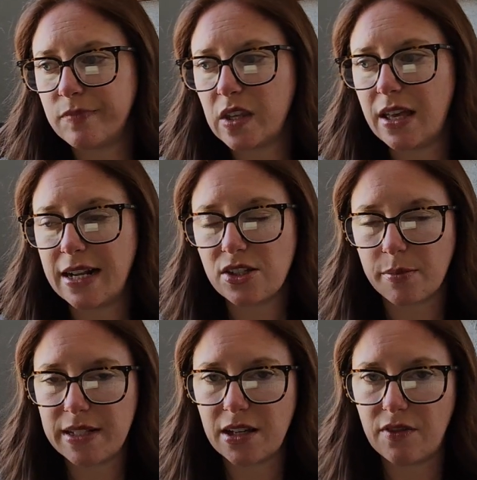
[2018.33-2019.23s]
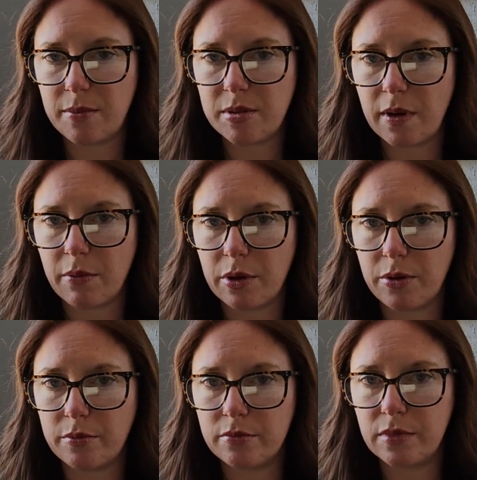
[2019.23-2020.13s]
And I took myself up to my
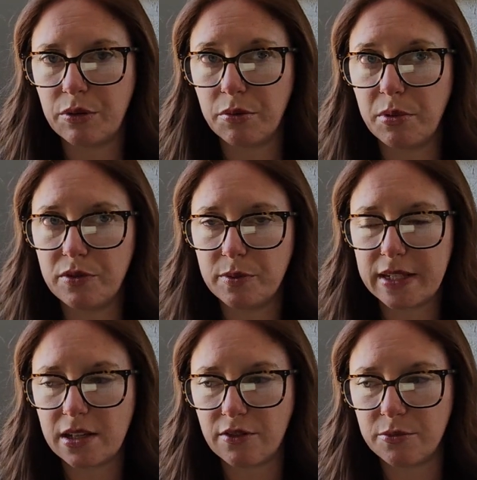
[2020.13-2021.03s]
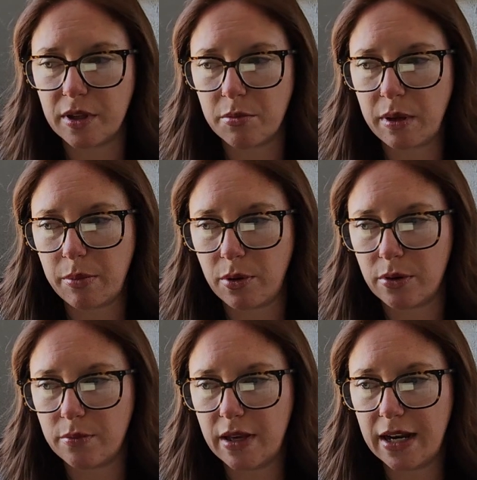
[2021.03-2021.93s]
room and removed myself from other people,
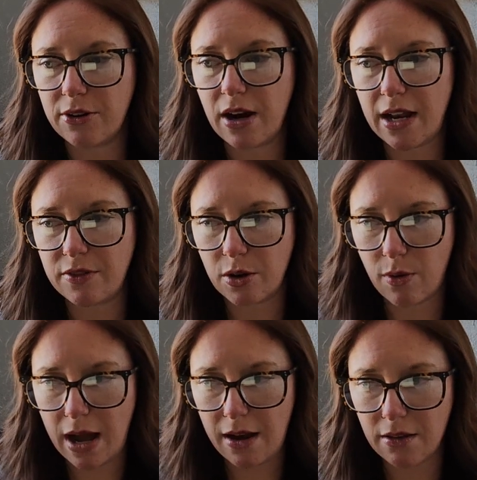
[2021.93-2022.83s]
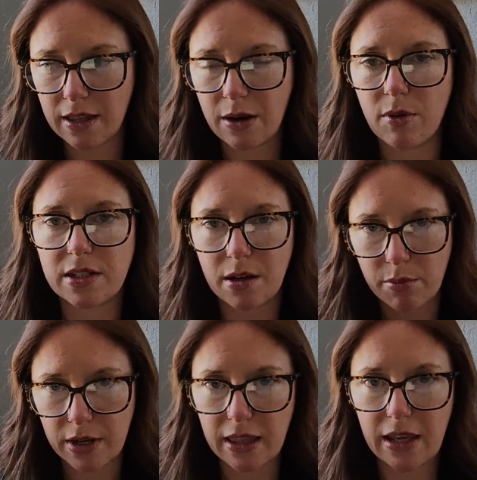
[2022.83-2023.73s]
and I cried for a while, and I worked on
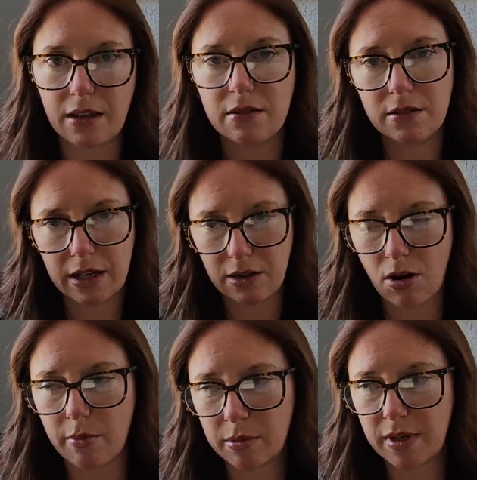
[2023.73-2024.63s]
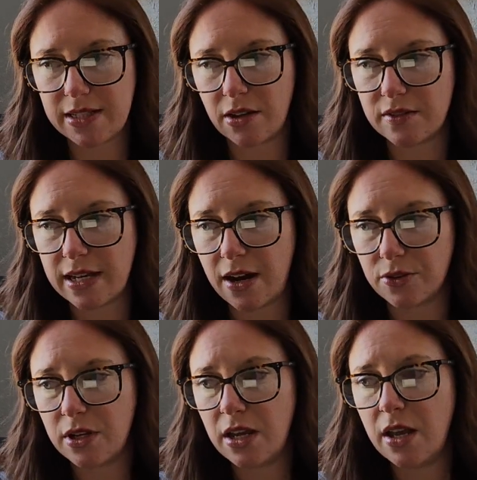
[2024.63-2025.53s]
breathing and calming myself down,
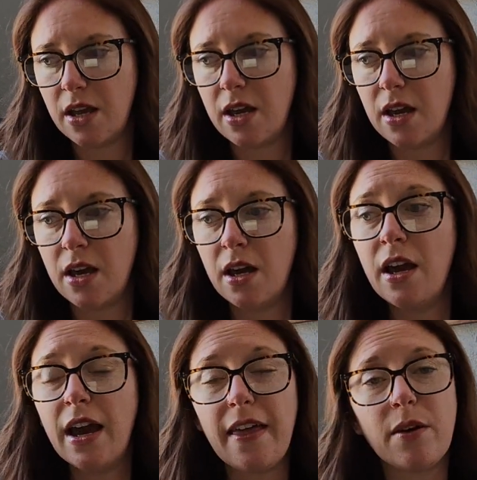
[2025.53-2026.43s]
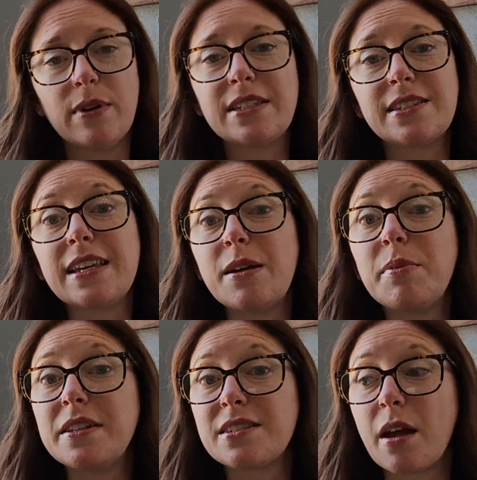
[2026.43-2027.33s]
and then went to sleep
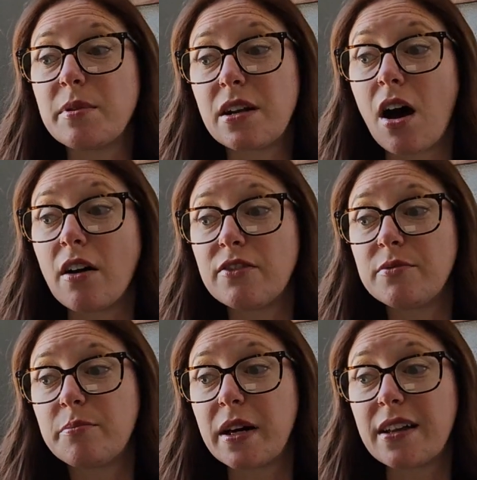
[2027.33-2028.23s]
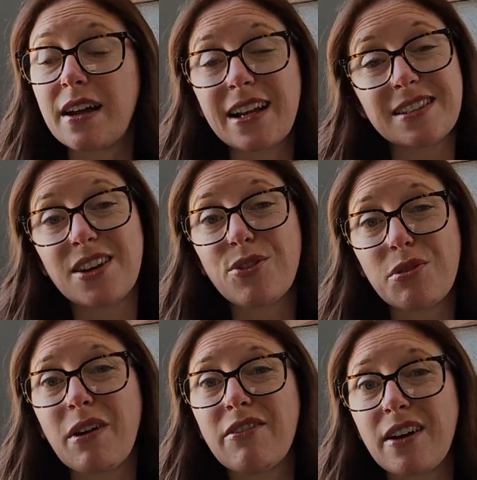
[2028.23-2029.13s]
and slept it off. But I can tell
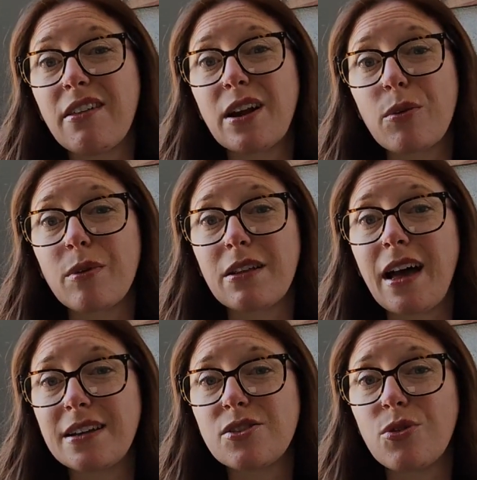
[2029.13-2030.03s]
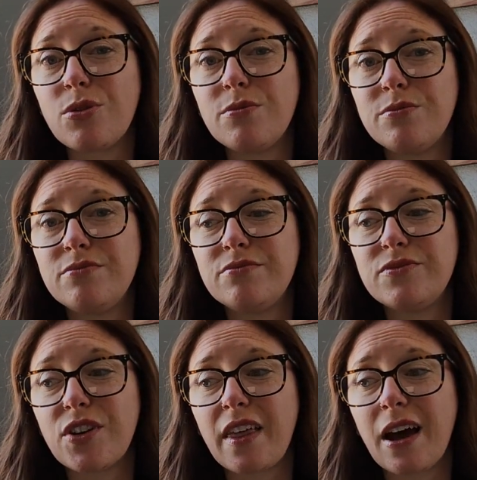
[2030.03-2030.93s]
you, I felt like a real asshole
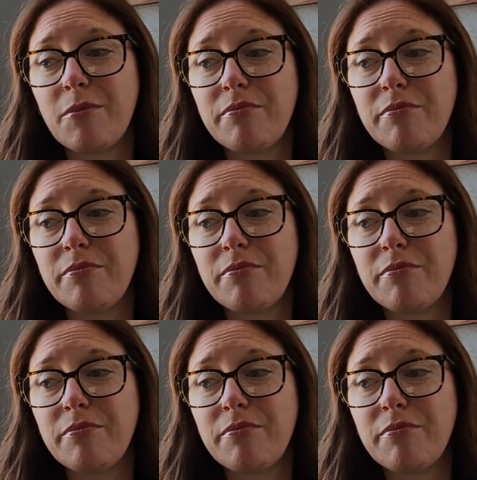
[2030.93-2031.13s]
for that.